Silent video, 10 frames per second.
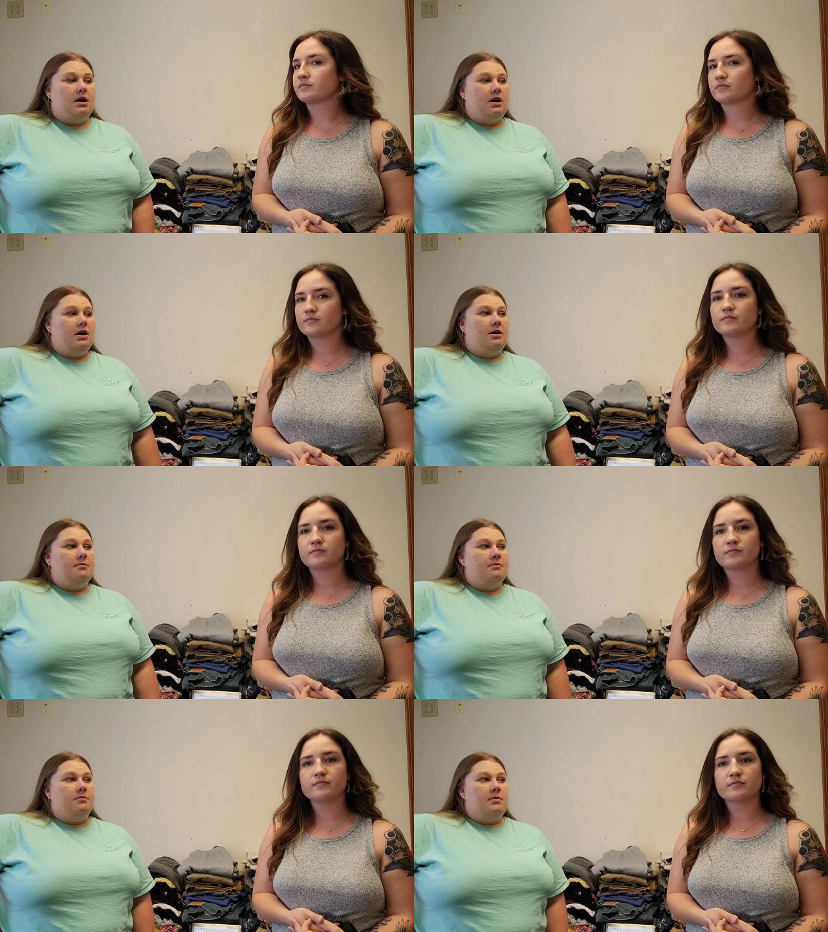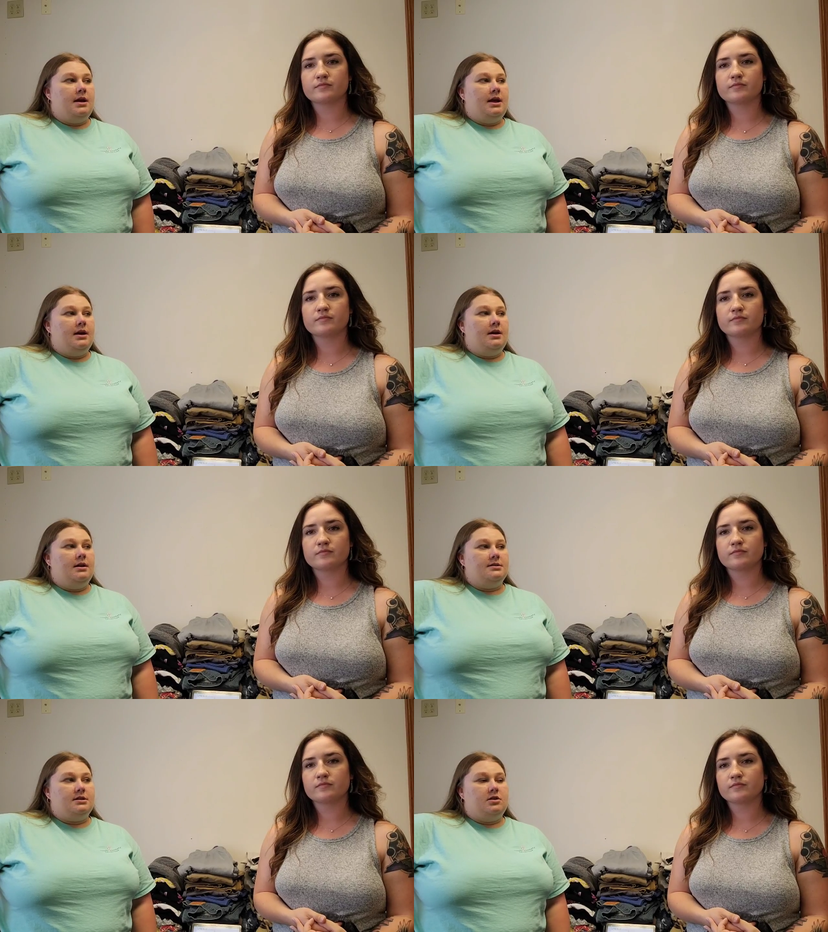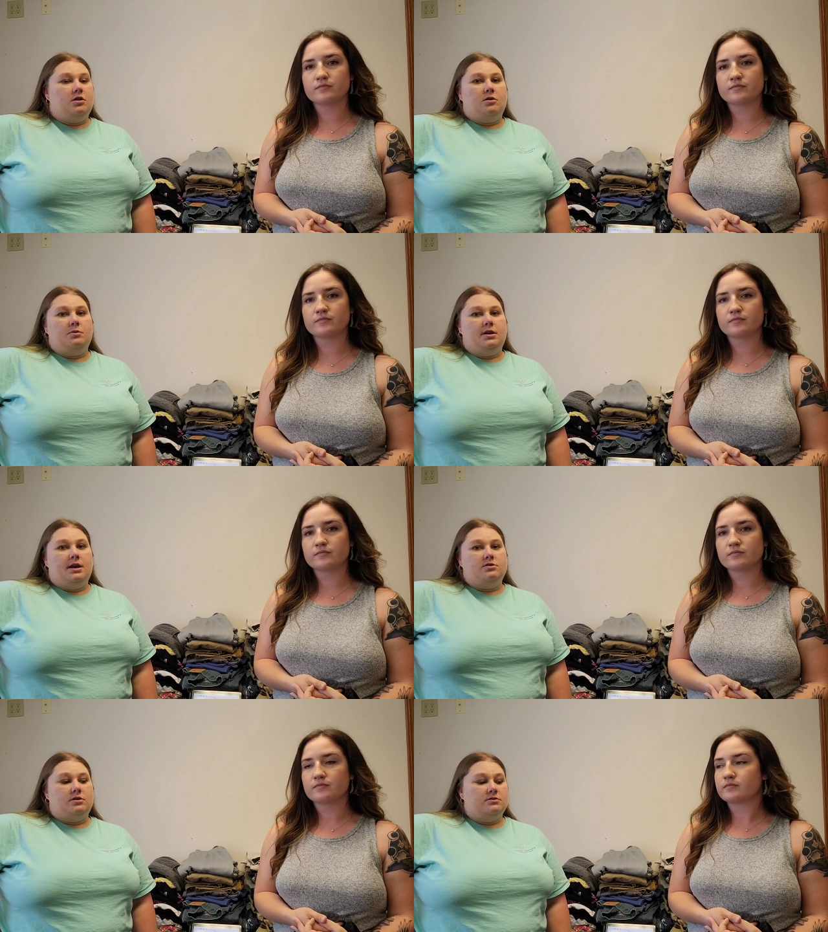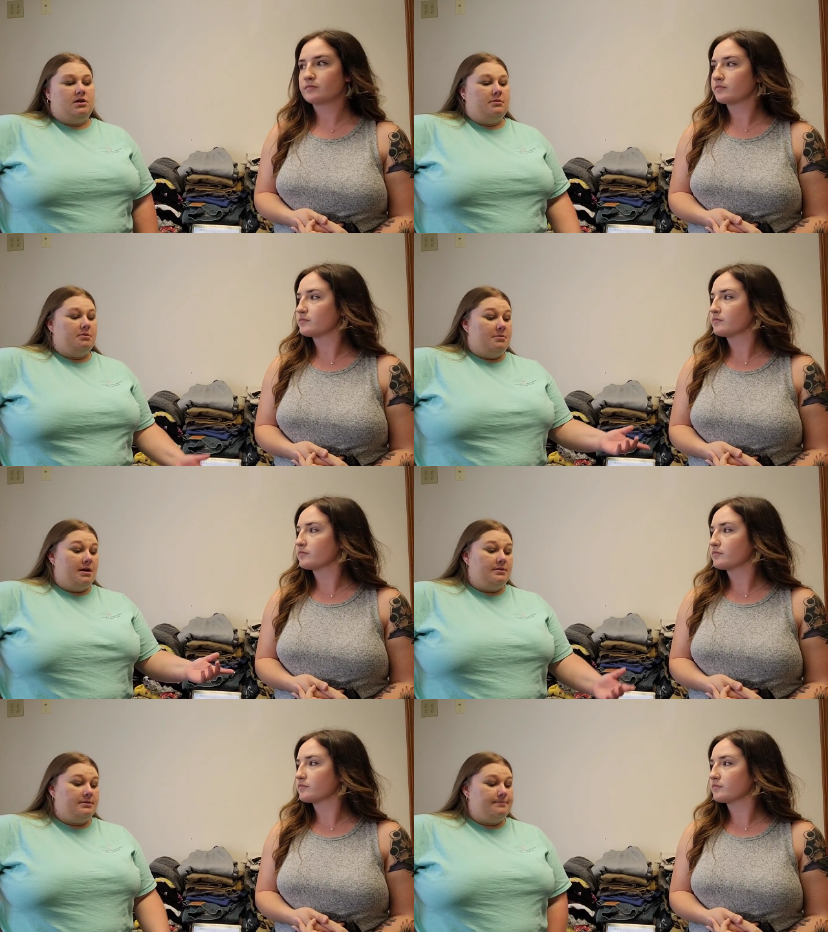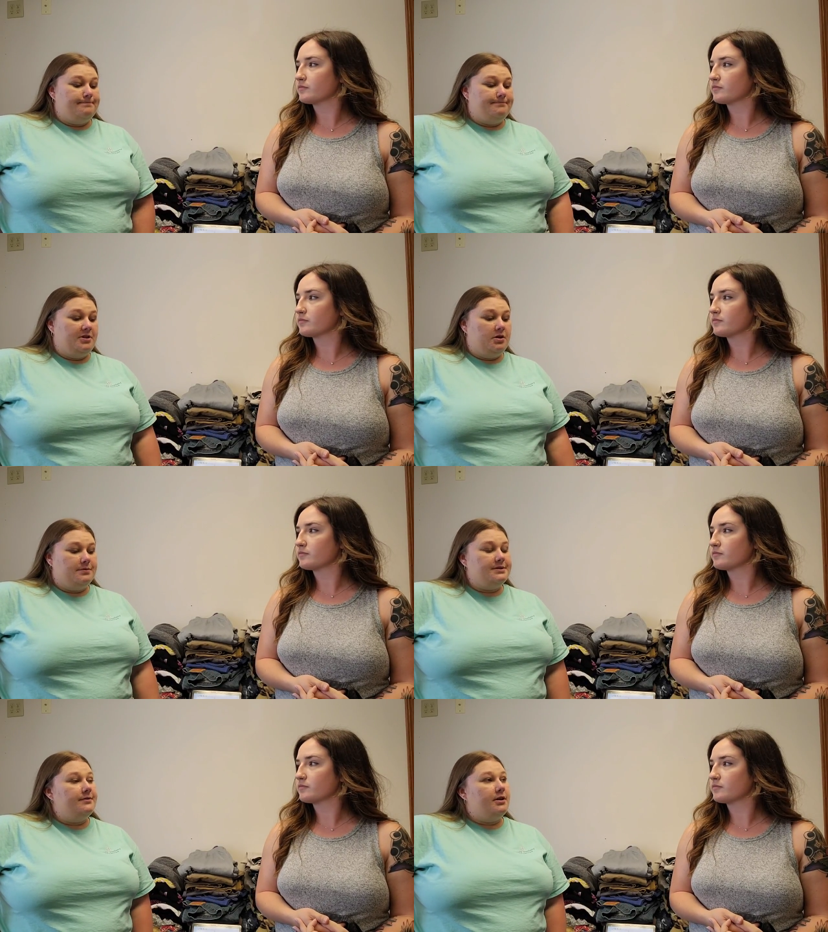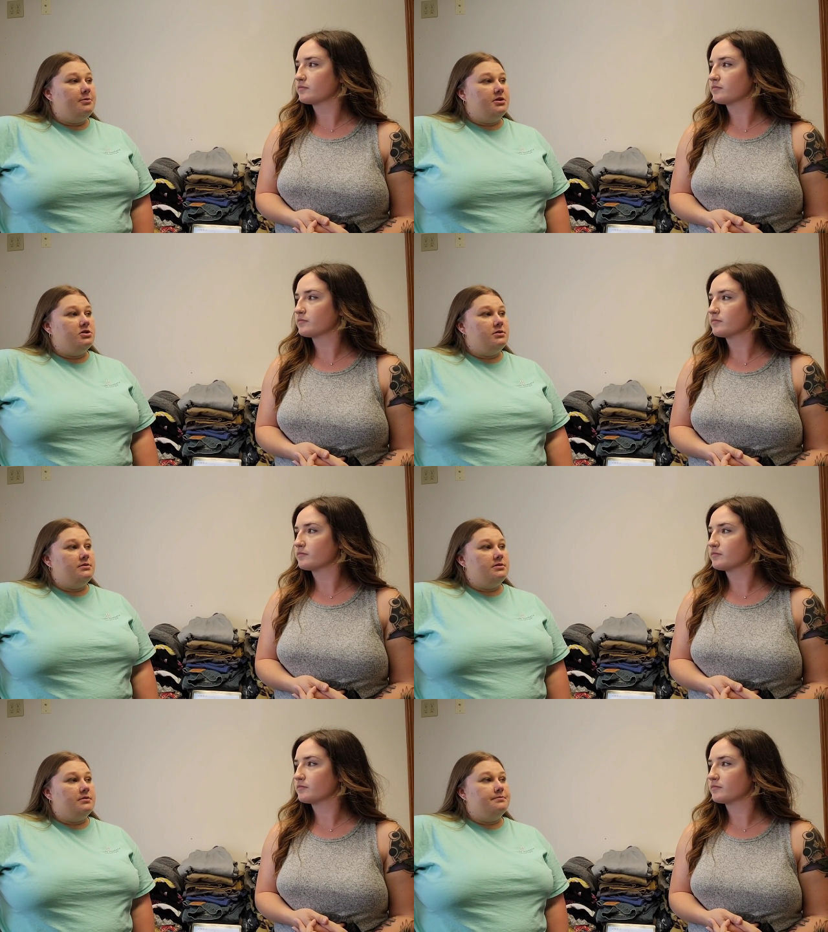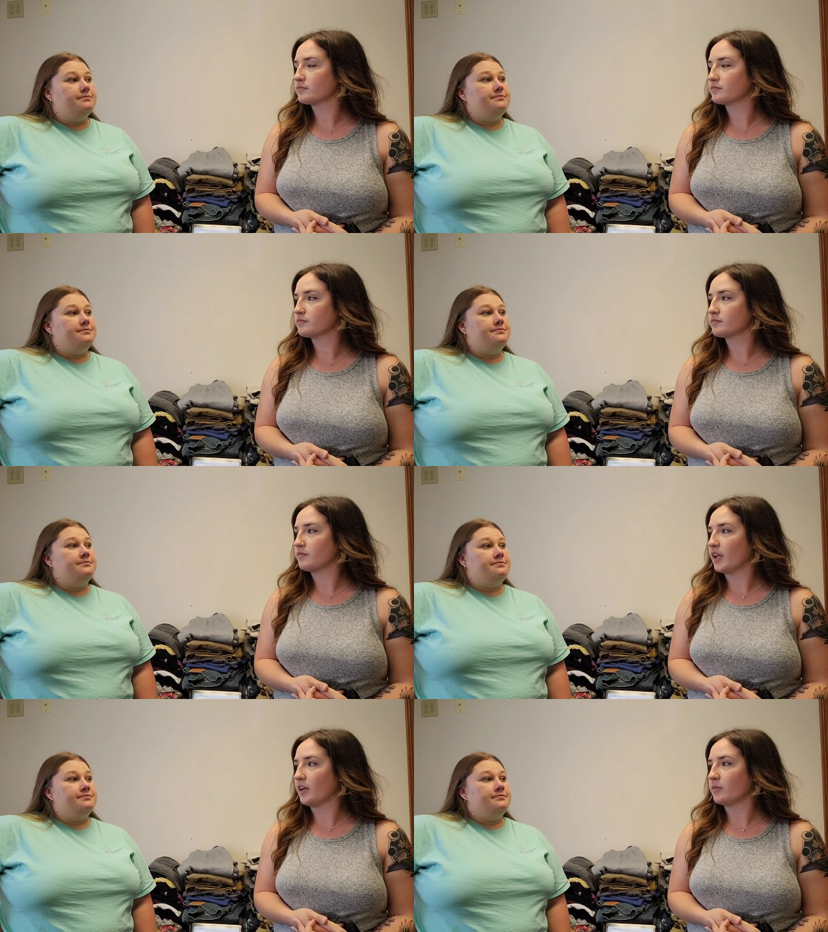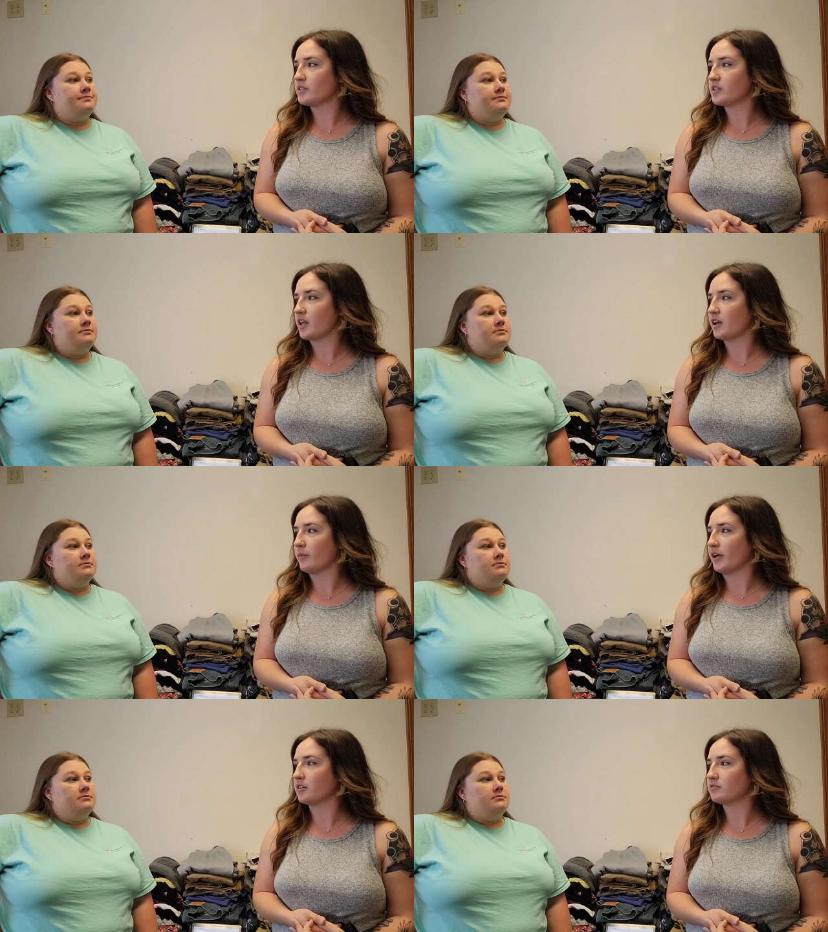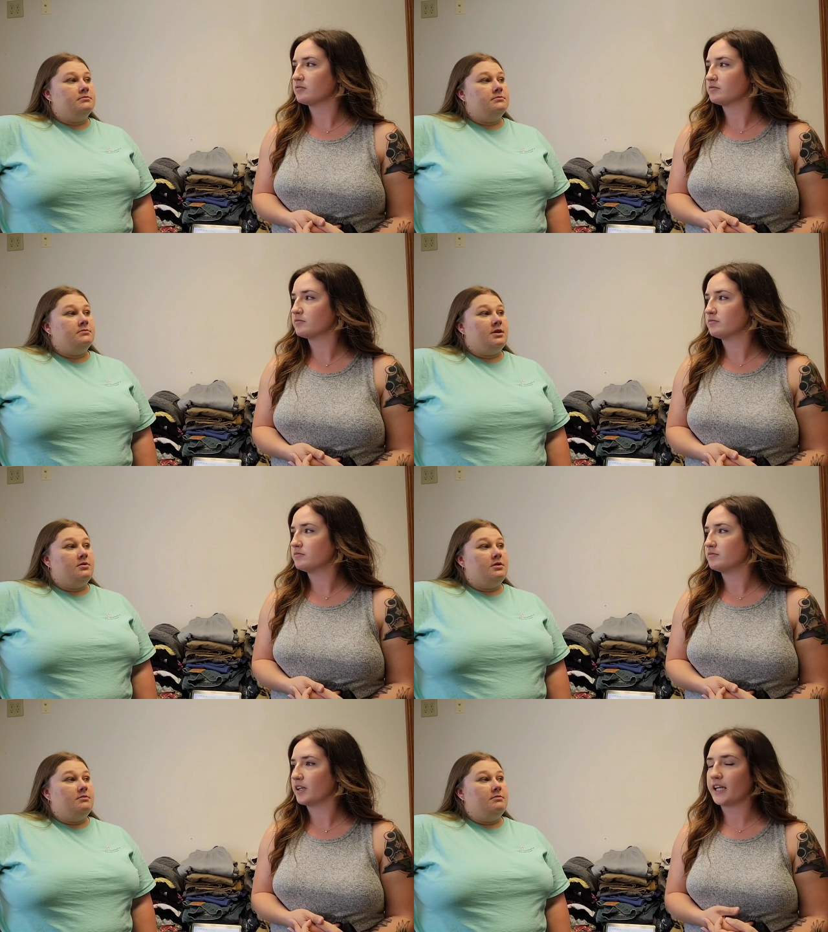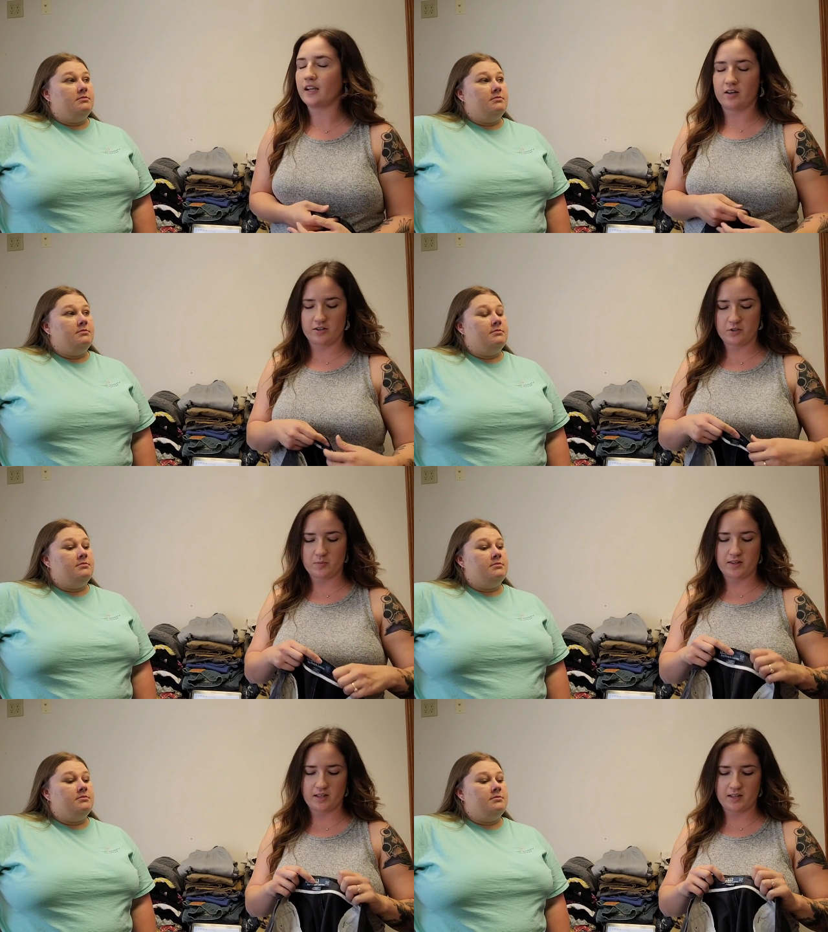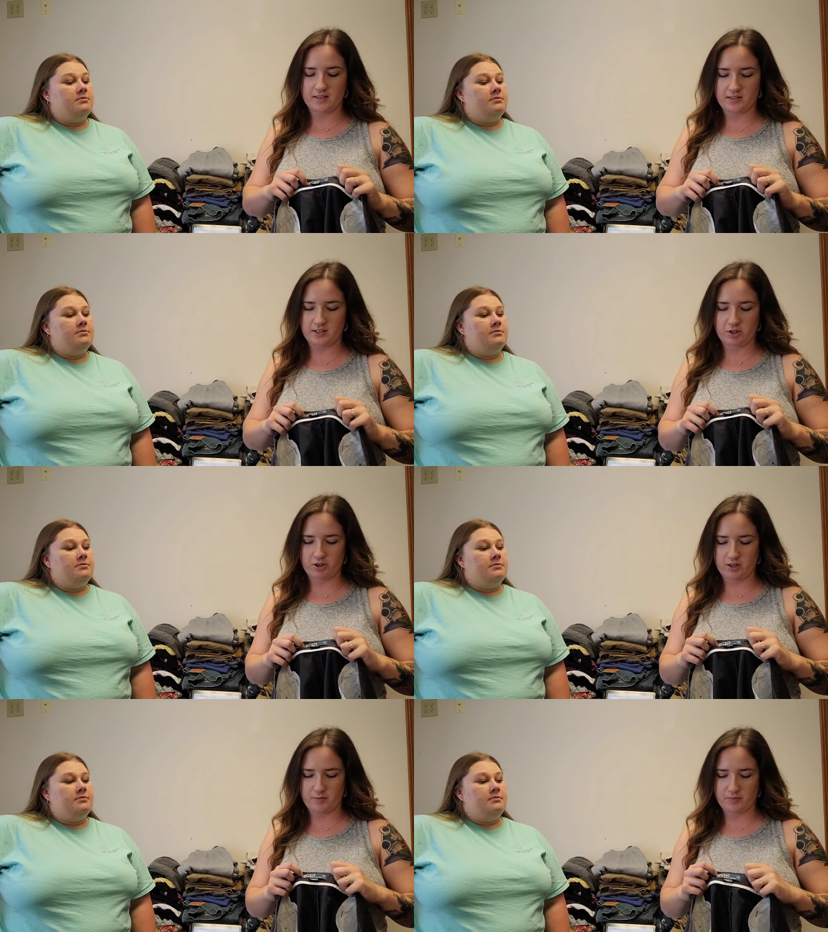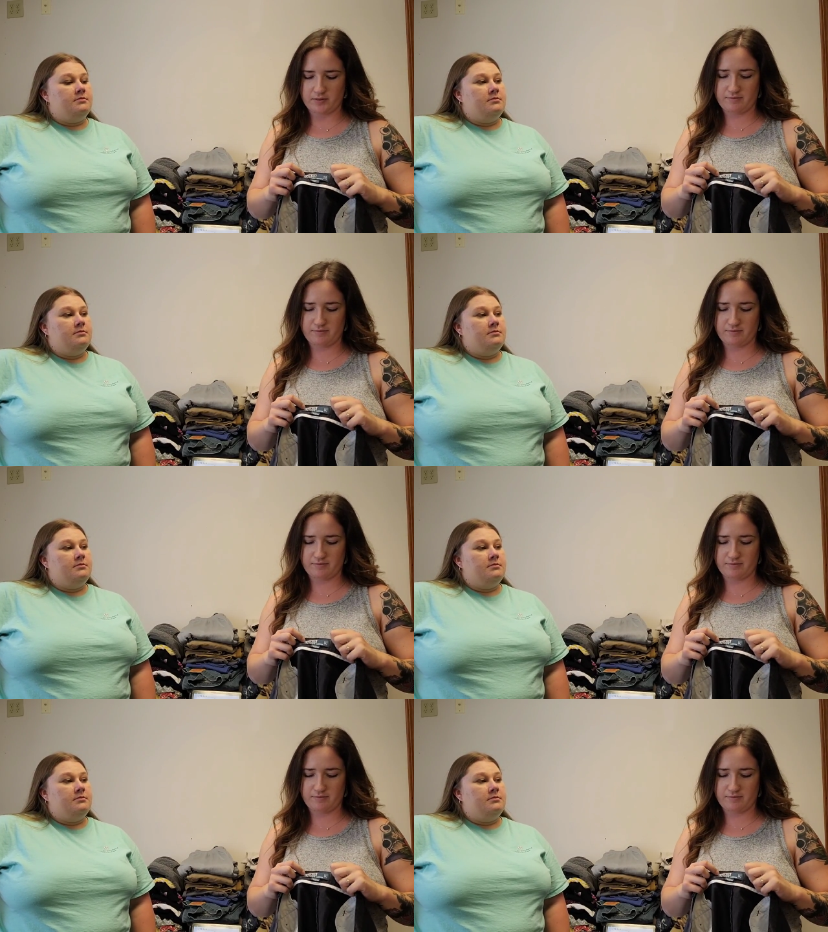Speaker 1: Um, and it's kind of hard when you can't try those on, but men's you don't see very much in, so.
Speaker 2: Yeah, what's that about? Why can't ours be that easy to shop?